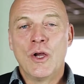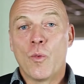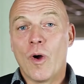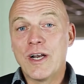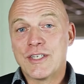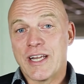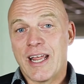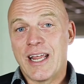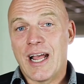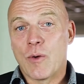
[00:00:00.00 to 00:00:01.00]
one
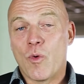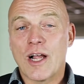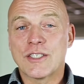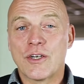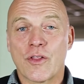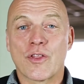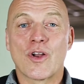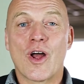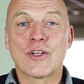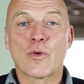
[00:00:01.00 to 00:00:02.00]
day I walked into the
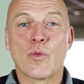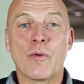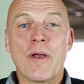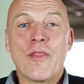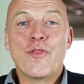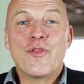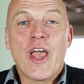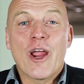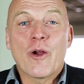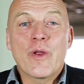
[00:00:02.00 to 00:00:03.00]
laundry room and
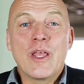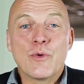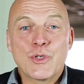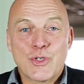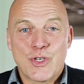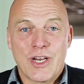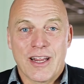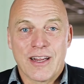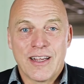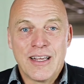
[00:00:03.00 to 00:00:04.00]
there he was
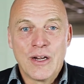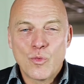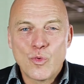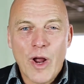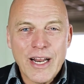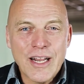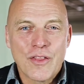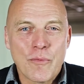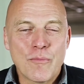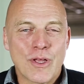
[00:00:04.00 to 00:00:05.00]
sitting, right
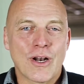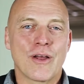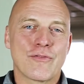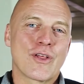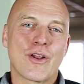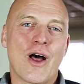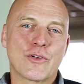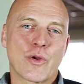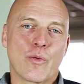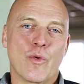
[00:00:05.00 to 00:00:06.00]
in the middle of the laundry